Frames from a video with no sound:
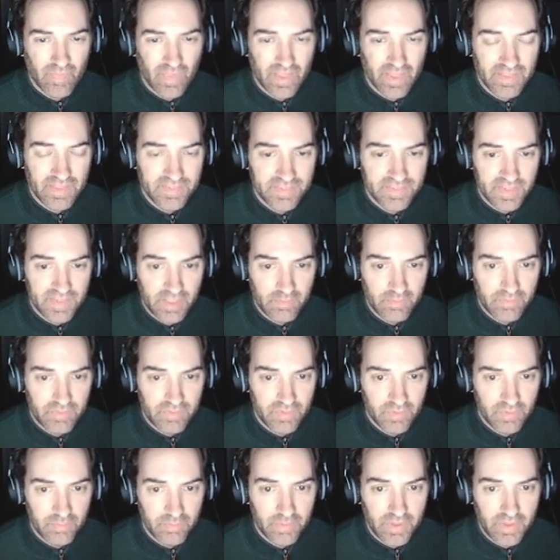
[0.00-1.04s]
It seems
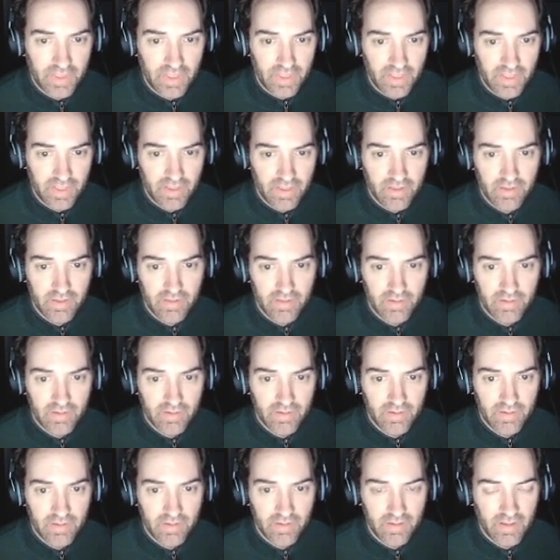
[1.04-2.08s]
to be,
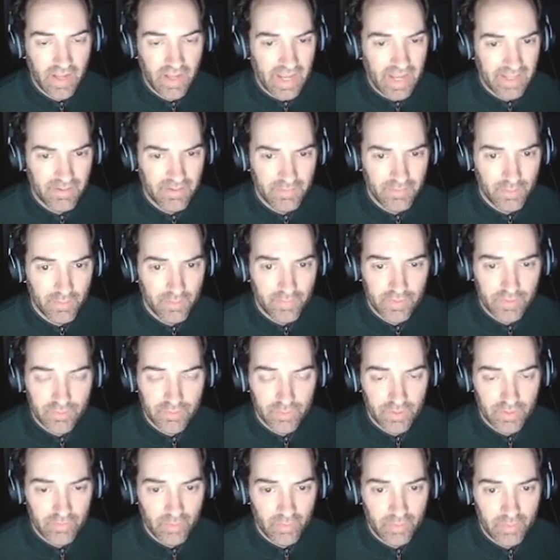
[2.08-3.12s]
I don't know if this
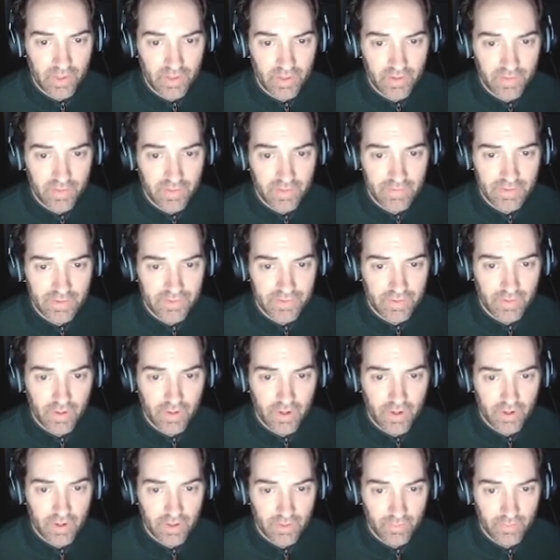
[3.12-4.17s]
would have appeared on the original
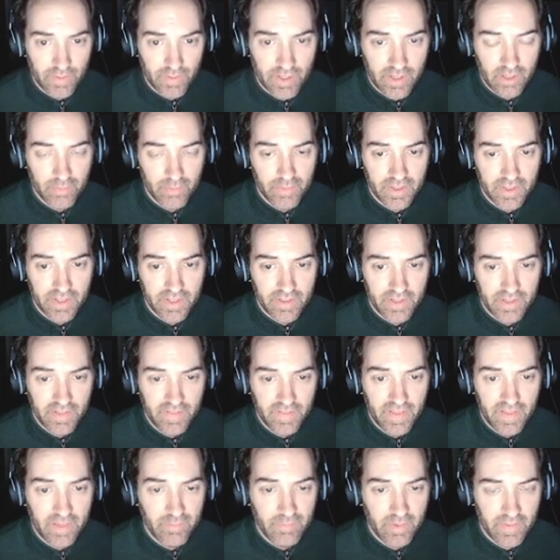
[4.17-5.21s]
hardware, but in
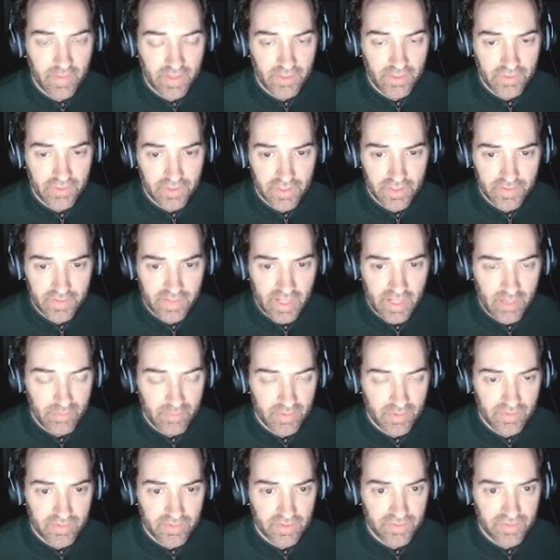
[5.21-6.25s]
the emulation it
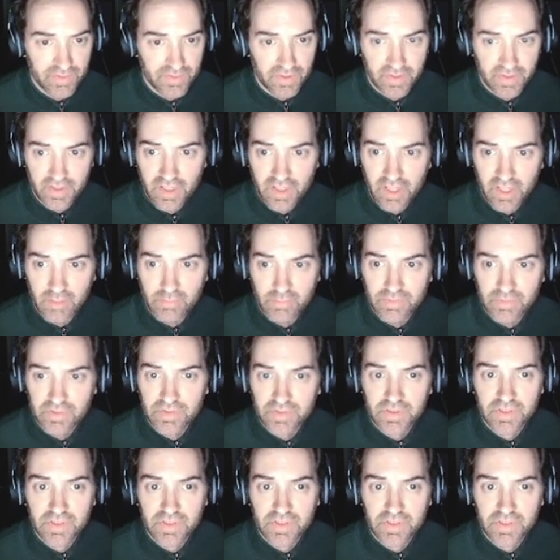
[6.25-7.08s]
happens on certain games.